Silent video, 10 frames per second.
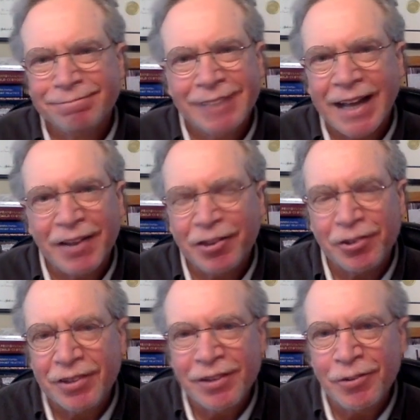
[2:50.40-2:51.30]
I
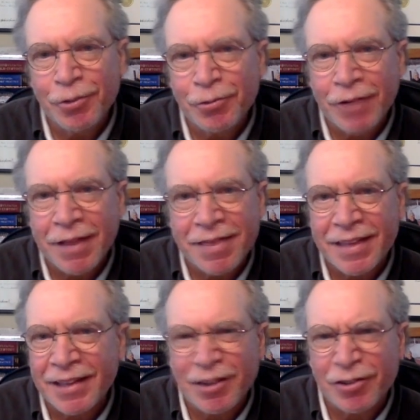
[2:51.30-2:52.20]
just didn't do the right
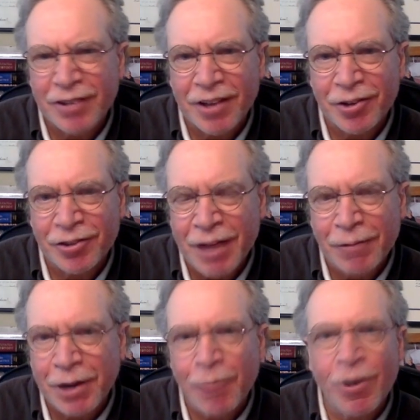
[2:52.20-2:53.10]
thing. This is not
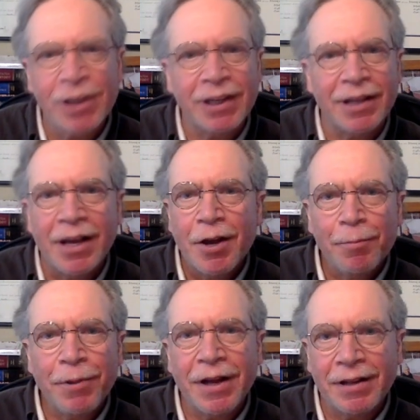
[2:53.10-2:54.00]
what I wanted.
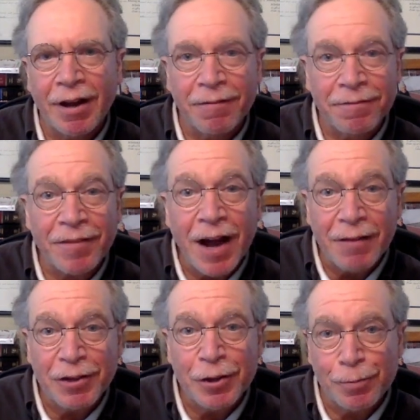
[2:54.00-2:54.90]
But a
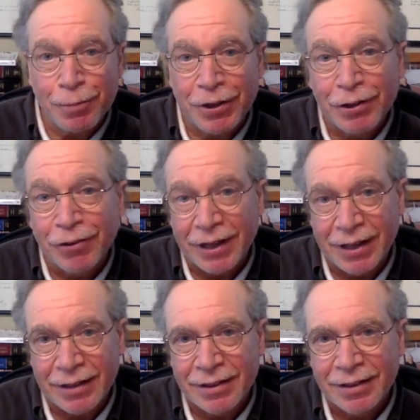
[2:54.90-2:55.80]
5-year
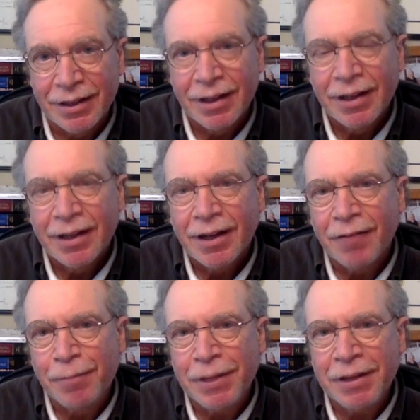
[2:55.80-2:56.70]
period
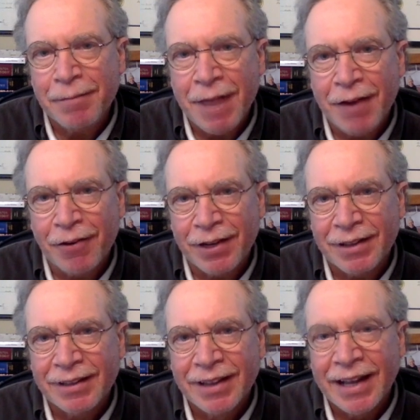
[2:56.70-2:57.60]
of being
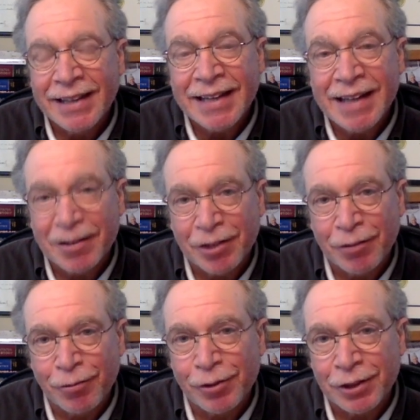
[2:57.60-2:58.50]
married and then
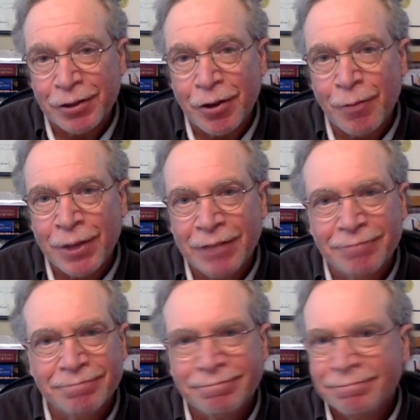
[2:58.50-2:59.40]
asking for an
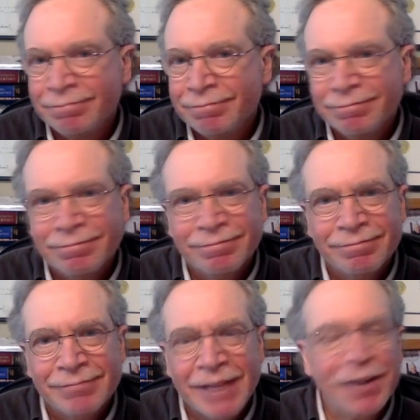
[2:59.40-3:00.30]
annulment,
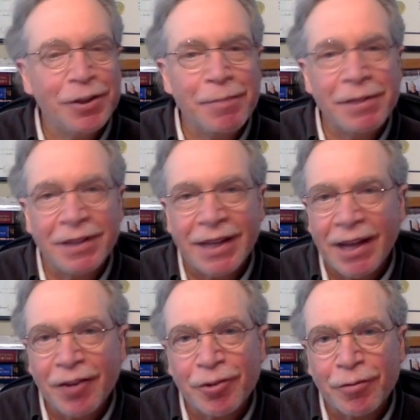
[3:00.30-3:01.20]
that could have been a
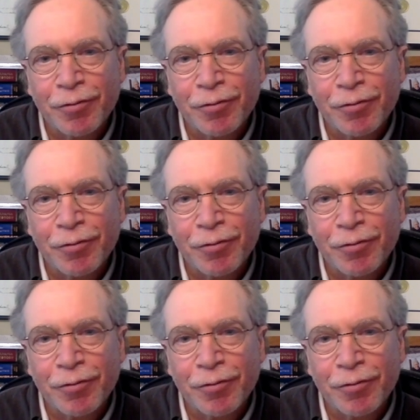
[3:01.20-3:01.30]
case of